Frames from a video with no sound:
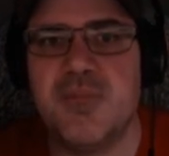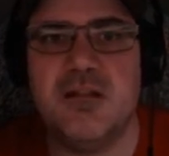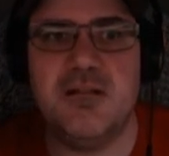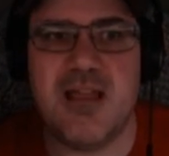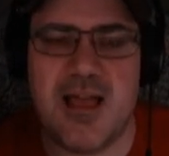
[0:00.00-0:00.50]

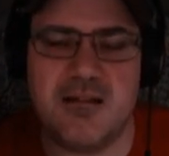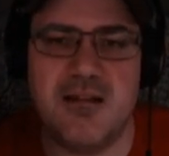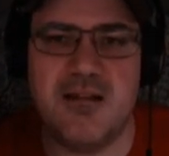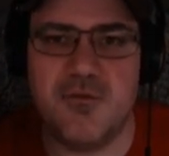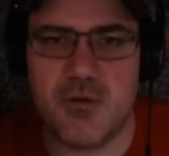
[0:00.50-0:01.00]
The
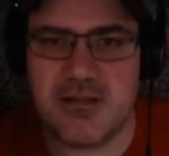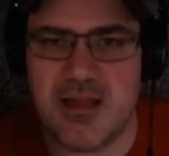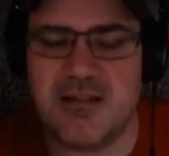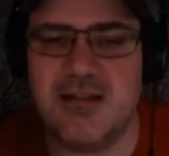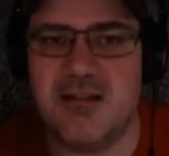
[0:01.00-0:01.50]
acting, voice
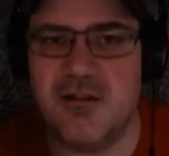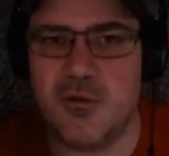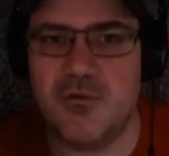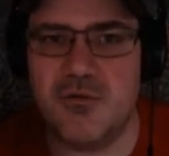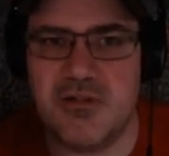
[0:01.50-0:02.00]
acting,
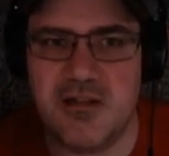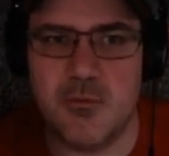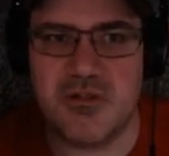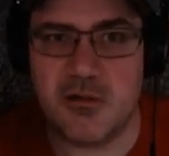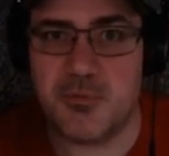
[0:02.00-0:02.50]
you see it
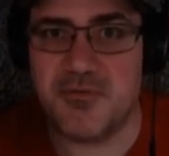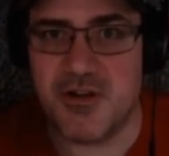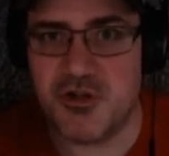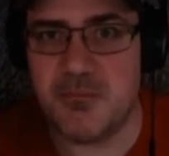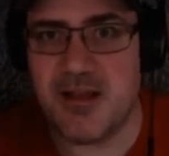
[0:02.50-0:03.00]
wasn't a
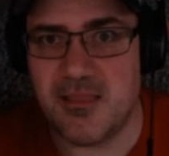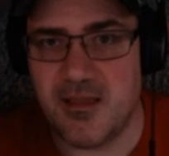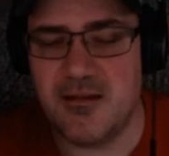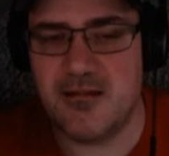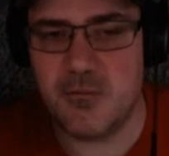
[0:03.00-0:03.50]
profession back
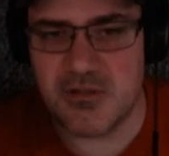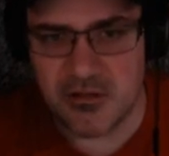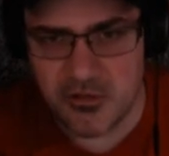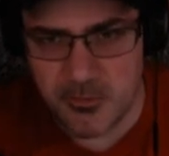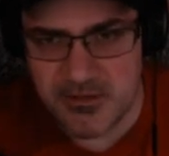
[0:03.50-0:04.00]
then. It was a
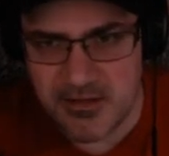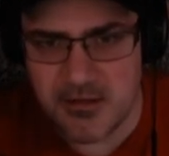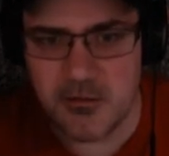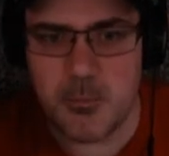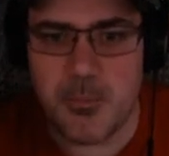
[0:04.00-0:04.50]
little bit
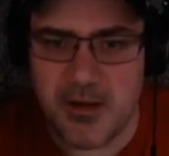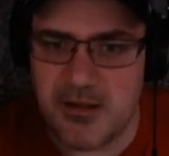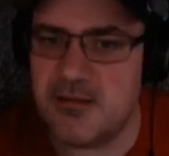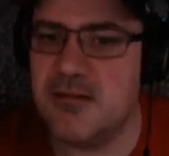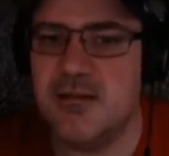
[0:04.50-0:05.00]
dated,
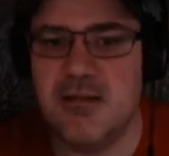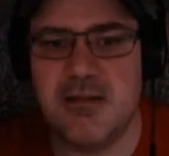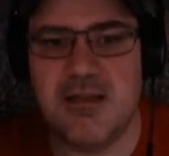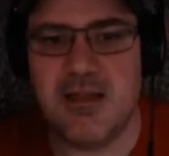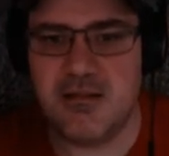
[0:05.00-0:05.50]
but
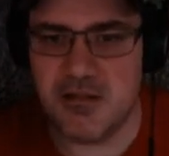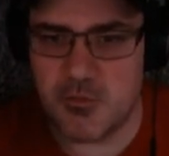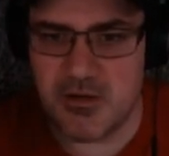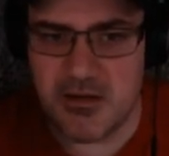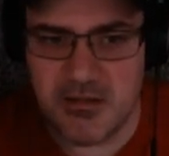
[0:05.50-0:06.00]
it does
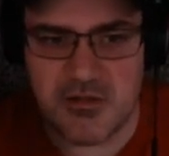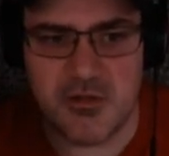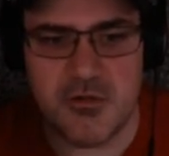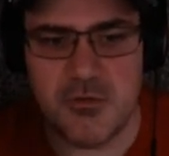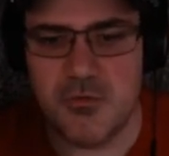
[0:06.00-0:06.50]
what it needs to
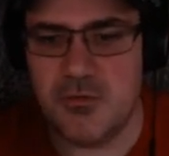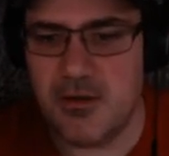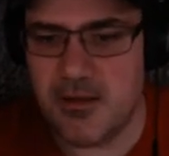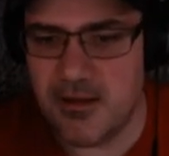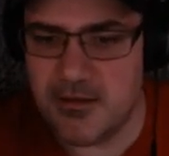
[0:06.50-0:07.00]
do,
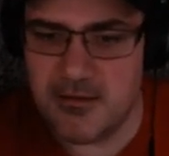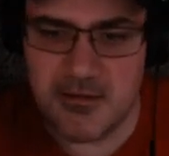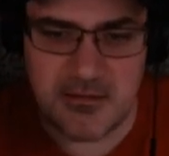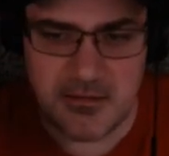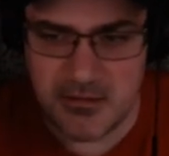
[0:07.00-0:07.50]
and
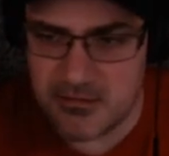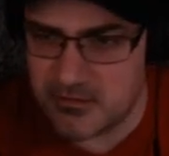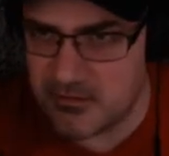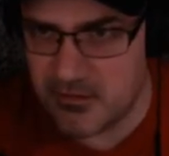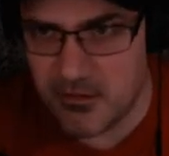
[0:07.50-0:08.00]

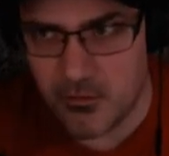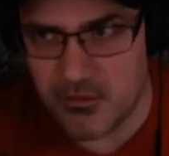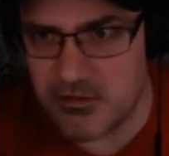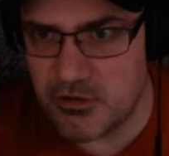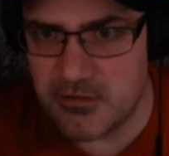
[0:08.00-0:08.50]
it's
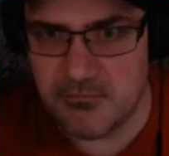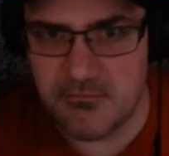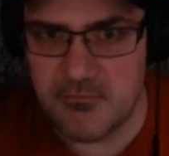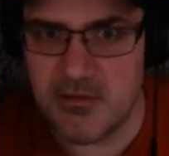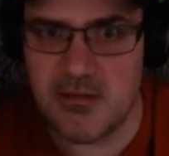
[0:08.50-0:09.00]
good.
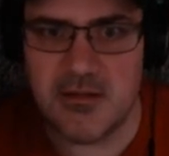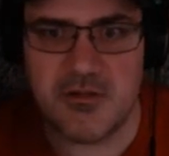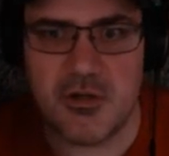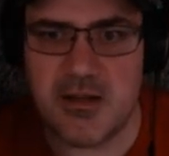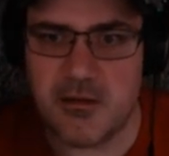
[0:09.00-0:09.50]
It's
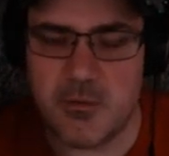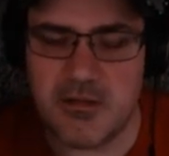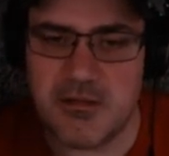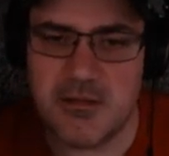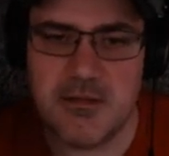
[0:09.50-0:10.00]
good anyways.